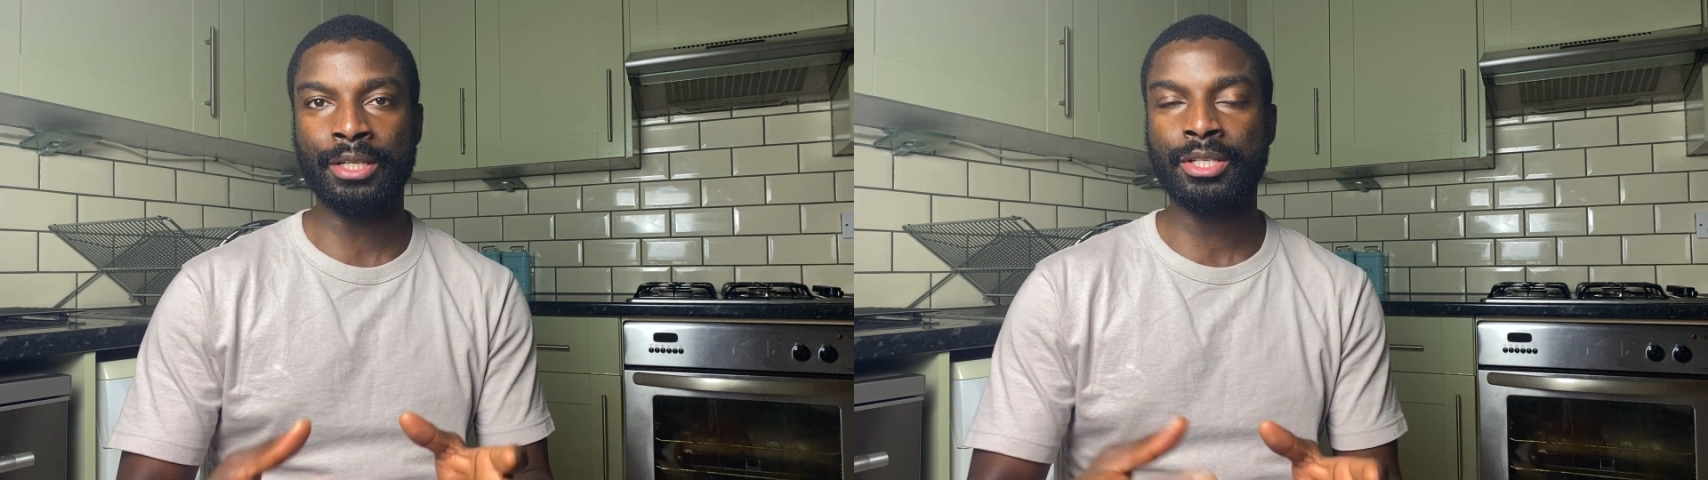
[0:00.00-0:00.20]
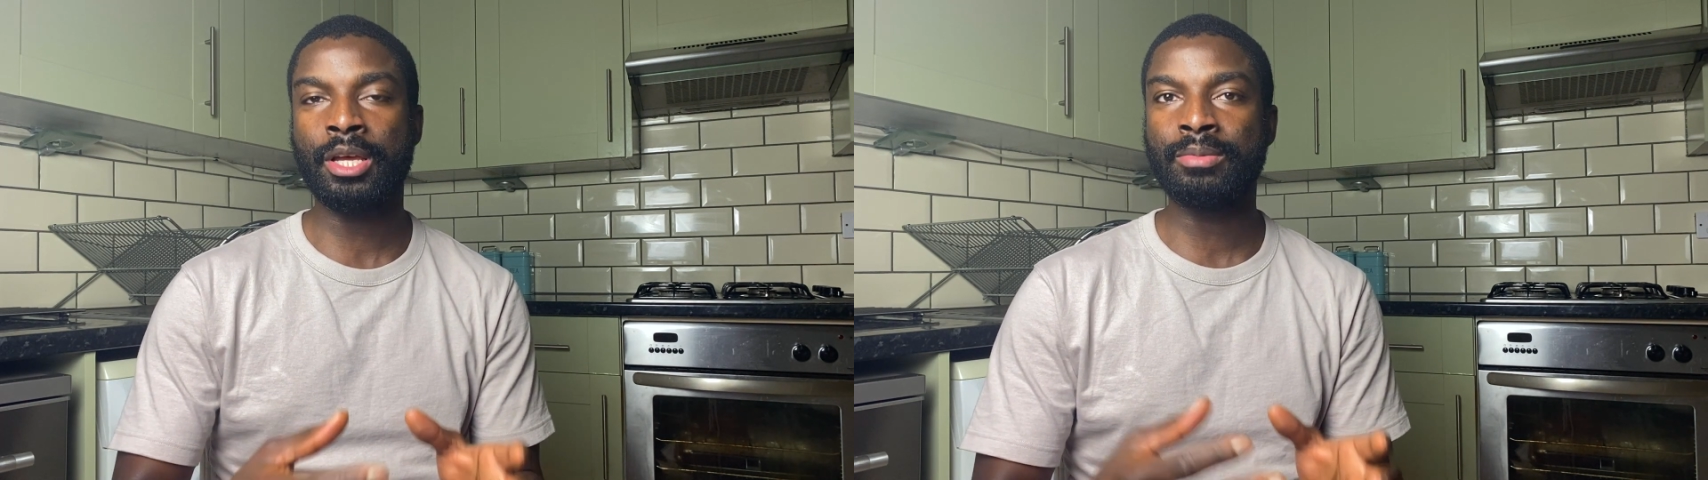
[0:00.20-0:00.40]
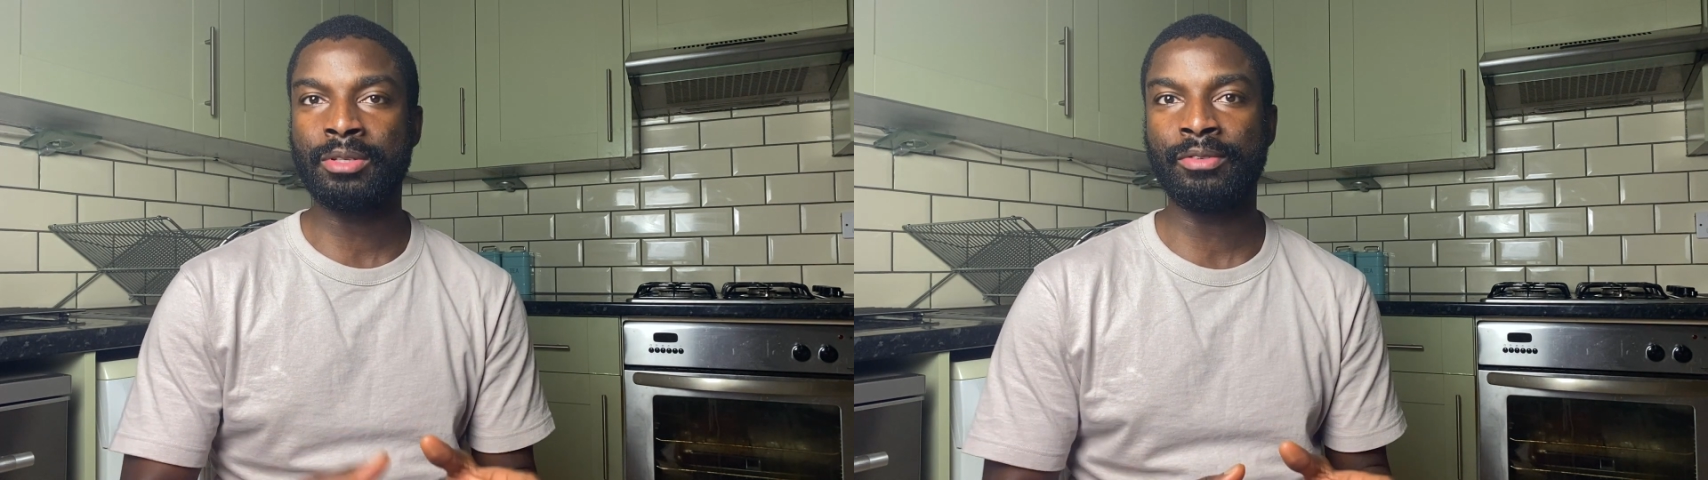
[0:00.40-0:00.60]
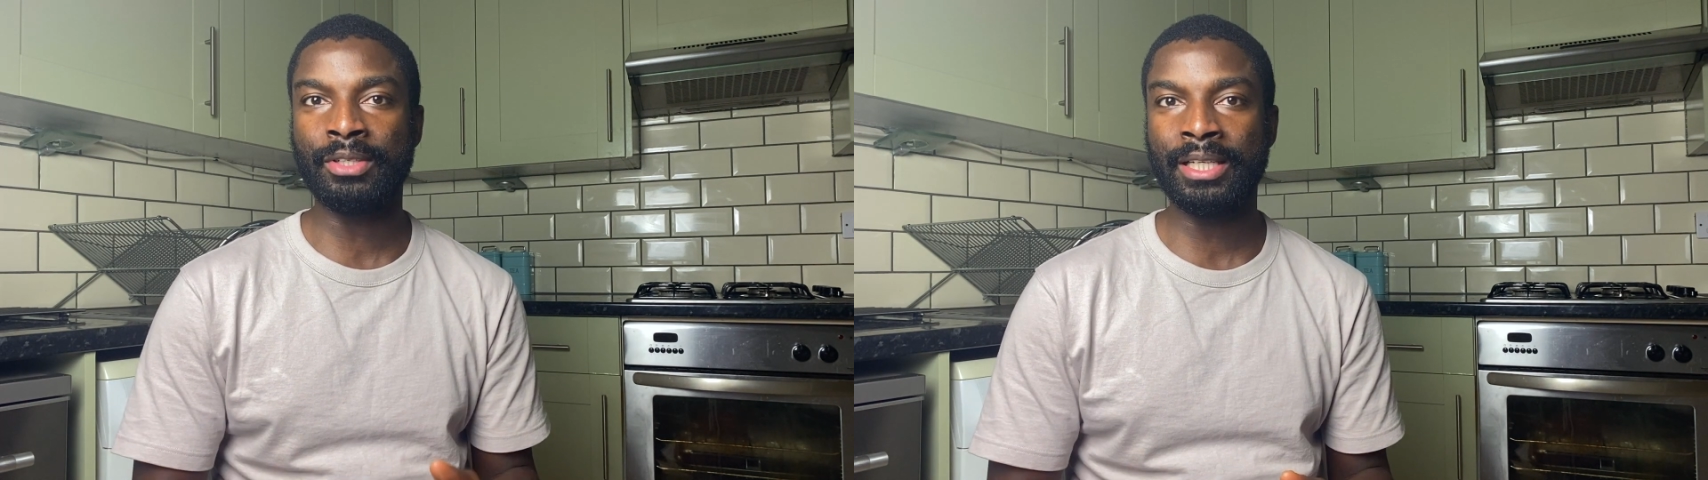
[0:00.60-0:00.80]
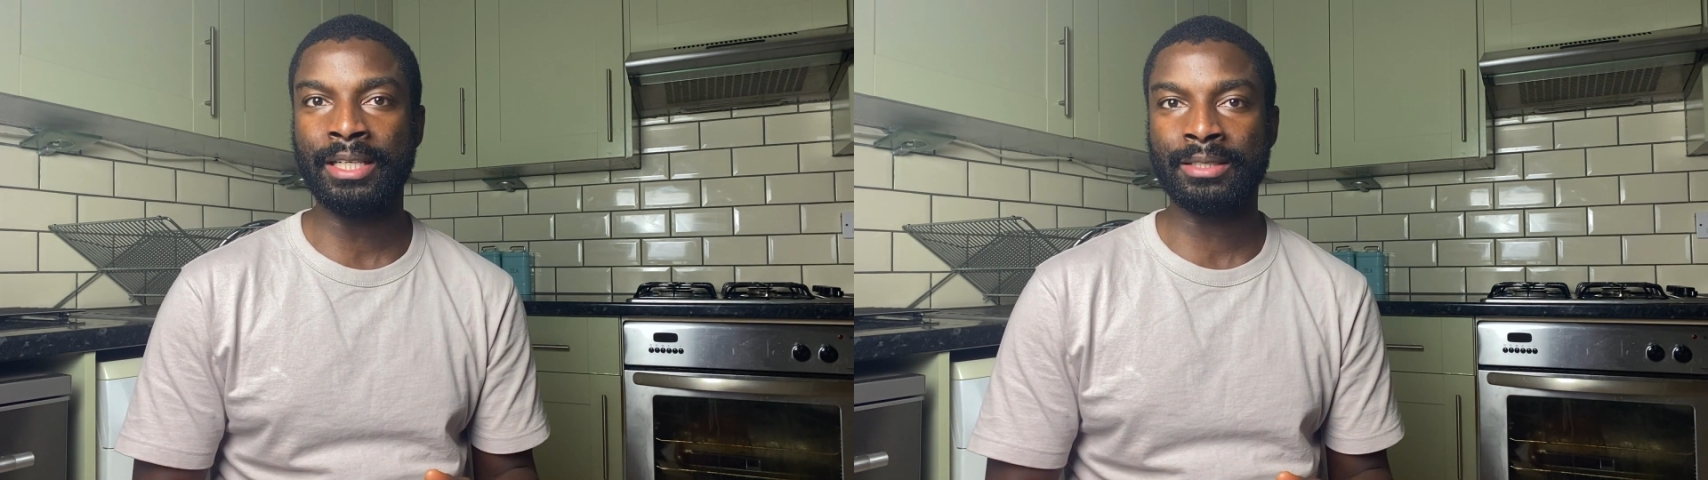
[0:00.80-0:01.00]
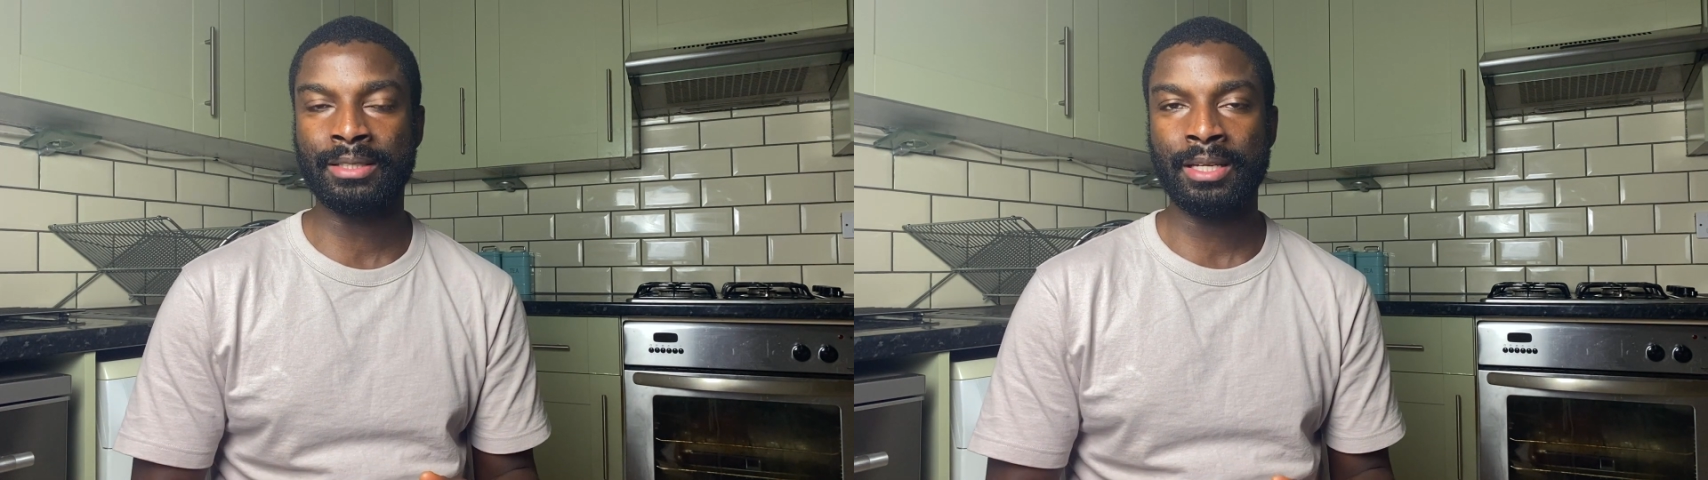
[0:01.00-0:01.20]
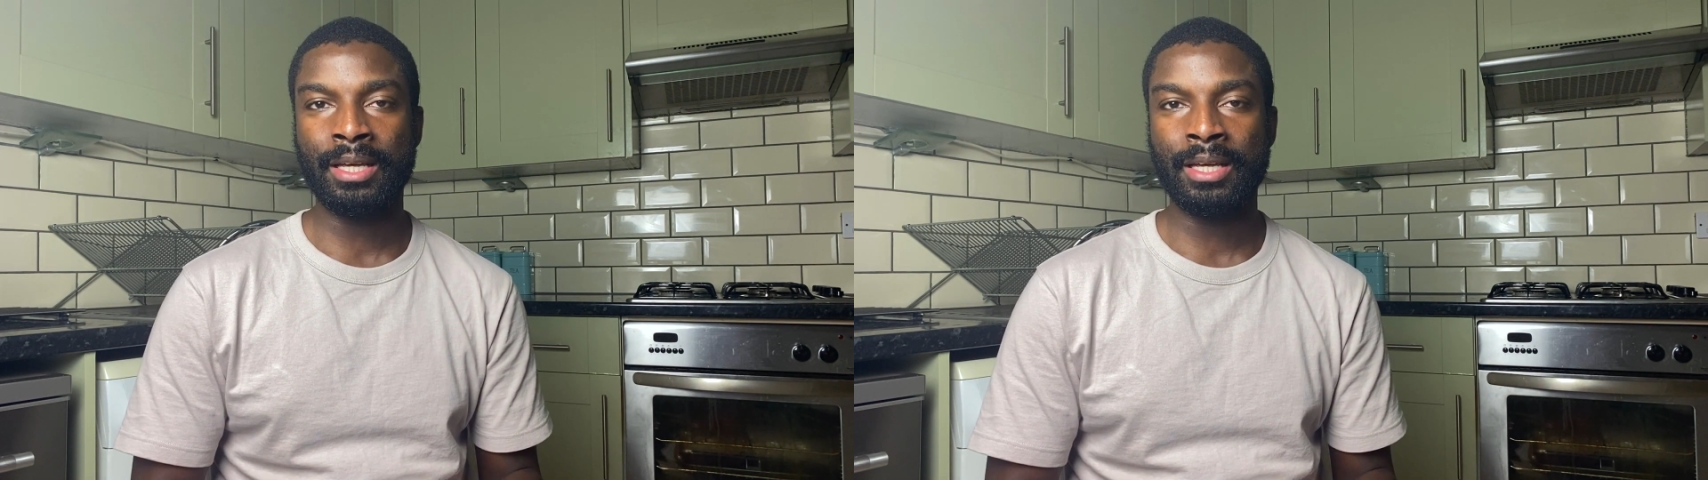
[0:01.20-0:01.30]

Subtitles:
the terms of your lease.